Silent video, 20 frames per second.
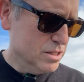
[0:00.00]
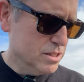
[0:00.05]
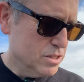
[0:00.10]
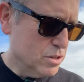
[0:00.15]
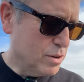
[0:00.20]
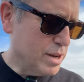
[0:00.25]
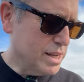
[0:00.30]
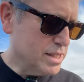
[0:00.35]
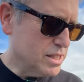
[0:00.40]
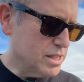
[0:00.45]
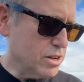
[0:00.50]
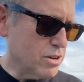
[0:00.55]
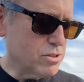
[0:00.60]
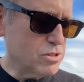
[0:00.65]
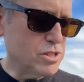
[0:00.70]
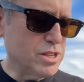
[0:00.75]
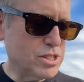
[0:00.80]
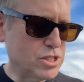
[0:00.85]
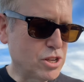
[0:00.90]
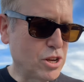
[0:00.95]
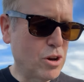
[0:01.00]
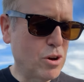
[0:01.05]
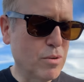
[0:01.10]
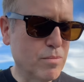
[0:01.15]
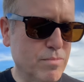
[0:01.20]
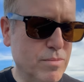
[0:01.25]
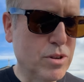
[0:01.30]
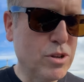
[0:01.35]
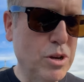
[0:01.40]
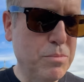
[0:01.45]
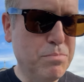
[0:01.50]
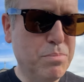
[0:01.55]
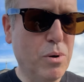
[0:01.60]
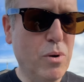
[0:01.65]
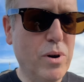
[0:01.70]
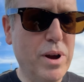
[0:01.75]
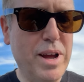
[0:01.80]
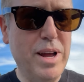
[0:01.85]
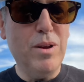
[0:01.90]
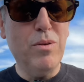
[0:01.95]
Okay, Snickers, let's go. Good
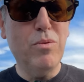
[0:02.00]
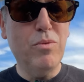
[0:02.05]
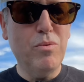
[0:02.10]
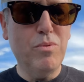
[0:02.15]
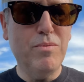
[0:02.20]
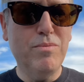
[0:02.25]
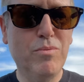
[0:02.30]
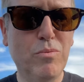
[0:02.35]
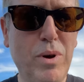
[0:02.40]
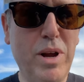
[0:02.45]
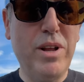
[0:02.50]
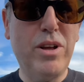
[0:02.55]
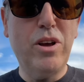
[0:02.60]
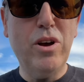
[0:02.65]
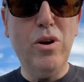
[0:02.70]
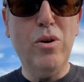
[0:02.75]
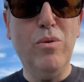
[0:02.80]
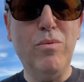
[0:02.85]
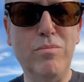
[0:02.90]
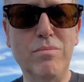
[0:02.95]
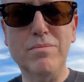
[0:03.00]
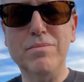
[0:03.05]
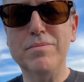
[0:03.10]
boy. Way to go.